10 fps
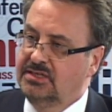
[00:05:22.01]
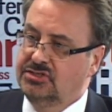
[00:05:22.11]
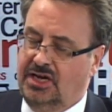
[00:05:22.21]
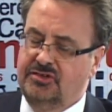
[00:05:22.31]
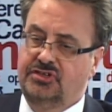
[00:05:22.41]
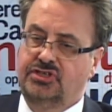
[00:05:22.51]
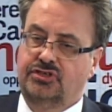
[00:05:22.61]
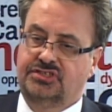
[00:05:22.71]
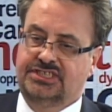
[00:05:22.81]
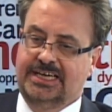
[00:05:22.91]
So how do you
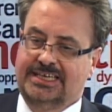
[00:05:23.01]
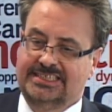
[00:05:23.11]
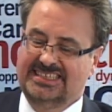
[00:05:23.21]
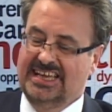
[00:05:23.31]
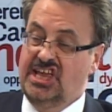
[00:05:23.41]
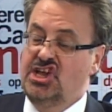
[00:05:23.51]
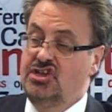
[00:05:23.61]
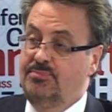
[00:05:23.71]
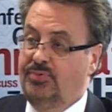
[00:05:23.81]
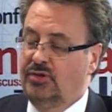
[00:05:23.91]
use science
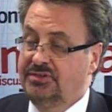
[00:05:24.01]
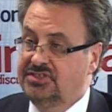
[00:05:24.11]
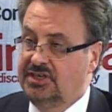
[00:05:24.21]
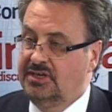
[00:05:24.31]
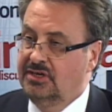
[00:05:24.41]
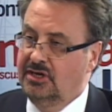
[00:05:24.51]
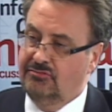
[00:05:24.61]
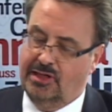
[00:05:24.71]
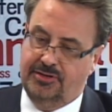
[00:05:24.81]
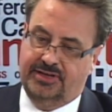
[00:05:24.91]
in policy
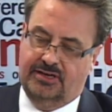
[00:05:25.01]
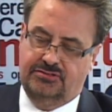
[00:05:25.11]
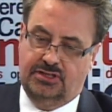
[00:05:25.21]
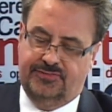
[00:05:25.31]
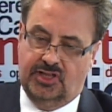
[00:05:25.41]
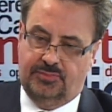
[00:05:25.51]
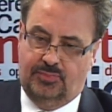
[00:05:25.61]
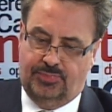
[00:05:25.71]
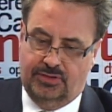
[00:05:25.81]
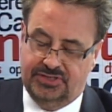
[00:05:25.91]
rather than how do you develop
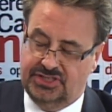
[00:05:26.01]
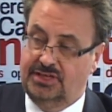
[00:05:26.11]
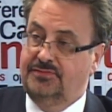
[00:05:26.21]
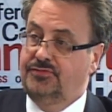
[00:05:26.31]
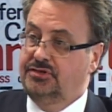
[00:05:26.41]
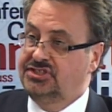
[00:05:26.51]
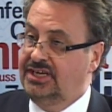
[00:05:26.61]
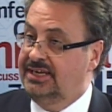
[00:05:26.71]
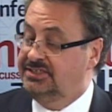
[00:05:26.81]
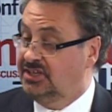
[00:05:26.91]
policy for
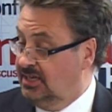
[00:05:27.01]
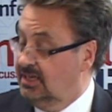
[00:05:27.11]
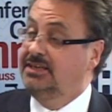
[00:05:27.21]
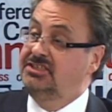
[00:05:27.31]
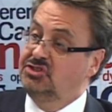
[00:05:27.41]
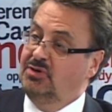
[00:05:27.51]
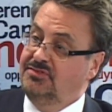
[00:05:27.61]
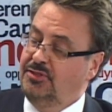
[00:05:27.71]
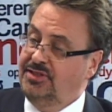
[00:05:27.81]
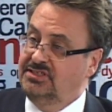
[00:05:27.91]
science? And this is one
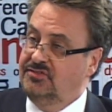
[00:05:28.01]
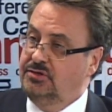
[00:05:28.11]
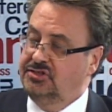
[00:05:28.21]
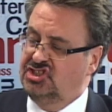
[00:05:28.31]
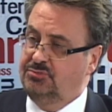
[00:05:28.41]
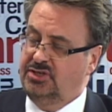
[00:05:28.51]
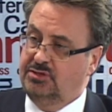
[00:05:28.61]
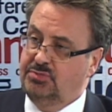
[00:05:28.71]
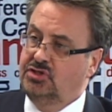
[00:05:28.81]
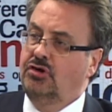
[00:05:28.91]
of the things, of course, that we
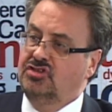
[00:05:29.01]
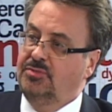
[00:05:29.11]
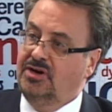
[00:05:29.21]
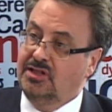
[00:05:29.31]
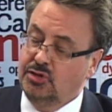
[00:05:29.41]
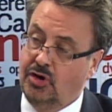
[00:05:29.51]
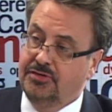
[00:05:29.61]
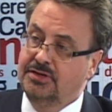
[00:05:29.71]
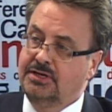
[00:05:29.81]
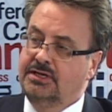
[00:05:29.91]
talked about a lot
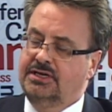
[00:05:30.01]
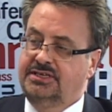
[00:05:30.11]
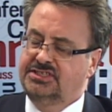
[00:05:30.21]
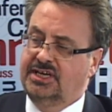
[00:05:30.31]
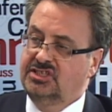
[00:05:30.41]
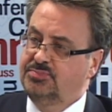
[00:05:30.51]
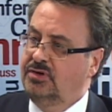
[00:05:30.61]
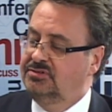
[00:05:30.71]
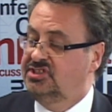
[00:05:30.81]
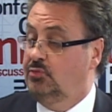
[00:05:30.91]
in the Science
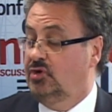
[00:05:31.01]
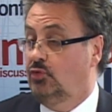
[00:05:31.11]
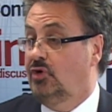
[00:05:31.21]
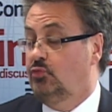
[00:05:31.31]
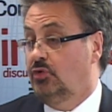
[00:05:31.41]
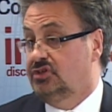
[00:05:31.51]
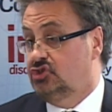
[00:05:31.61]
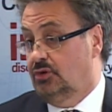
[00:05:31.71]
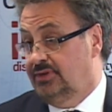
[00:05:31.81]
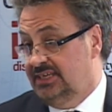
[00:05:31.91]
Policy 101
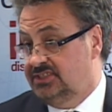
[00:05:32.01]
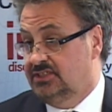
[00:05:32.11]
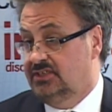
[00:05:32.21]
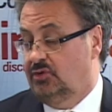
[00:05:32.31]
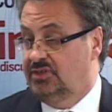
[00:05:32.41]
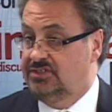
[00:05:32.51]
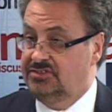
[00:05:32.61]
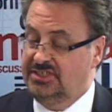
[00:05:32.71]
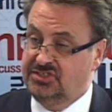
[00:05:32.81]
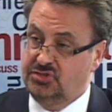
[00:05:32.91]
workshop yesterday, which is
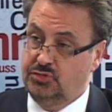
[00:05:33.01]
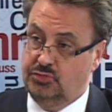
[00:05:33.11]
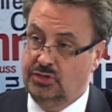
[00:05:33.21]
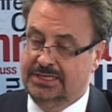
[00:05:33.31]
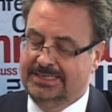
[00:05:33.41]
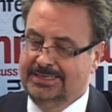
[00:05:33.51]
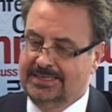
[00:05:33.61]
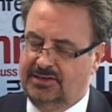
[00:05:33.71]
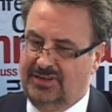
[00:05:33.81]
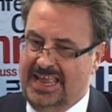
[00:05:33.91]
these two
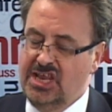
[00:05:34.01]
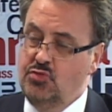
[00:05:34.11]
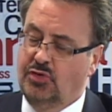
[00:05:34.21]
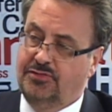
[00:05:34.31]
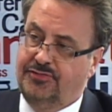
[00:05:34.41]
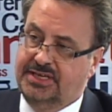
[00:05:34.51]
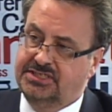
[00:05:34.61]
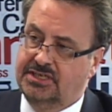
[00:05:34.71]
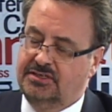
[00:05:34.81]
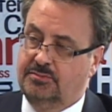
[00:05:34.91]
kind of
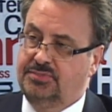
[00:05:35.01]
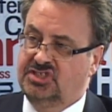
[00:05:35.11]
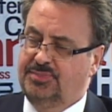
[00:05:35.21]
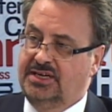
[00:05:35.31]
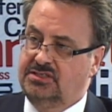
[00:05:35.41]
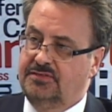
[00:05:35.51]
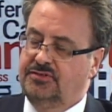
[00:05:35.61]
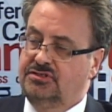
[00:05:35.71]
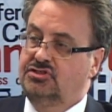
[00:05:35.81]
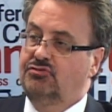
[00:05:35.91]
inward-facing perspective
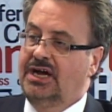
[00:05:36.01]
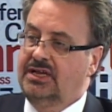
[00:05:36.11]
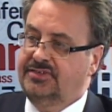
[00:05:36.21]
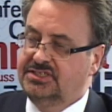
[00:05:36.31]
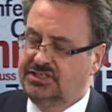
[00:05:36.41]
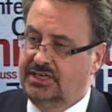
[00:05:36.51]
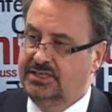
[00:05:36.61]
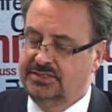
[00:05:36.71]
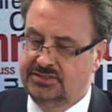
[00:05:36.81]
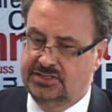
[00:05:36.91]
on driving
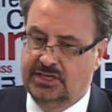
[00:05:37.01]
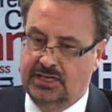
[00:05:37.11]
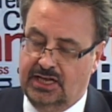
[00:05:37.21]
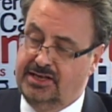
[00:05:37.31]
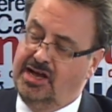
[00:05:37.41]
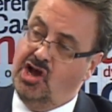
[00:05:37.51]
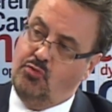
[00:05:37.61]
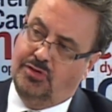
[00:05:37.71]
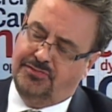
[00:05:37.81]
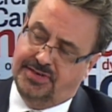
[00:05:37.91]
science and
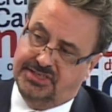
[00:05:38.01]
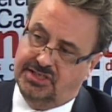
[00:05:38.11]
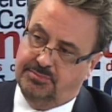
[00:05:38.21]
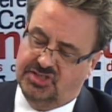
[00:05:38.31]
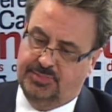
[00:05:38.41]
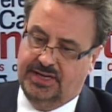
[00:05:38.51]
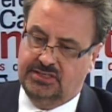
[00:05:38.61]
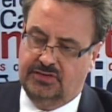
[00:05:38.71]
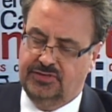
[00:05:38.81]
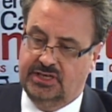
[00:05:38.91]
outward-facing
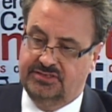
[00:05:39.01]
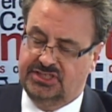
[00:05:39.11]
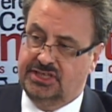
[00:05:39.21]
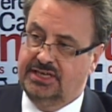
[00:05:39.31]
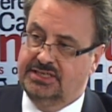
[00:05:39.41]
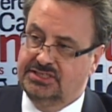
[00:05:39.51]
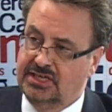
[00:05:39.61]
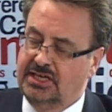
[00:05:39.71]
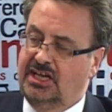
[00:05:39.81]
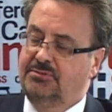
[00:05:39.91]
perspective on how science
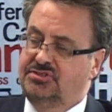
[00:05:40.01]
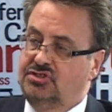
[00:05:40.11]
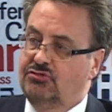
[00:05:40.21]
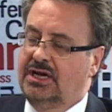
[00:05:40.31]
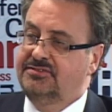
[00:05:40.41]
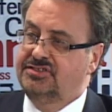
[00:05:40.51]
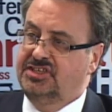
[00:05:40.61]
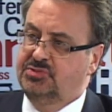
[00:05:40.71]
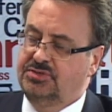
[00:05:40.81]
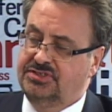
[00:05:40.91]
helps drive
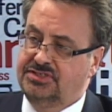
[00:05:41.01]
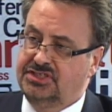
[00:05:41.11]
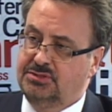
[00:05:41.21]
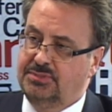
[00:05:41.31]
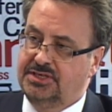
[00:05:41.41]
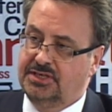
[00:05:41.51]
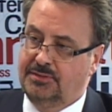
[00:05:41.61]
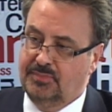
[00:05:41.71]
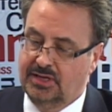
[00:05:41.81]
sensible decision-making.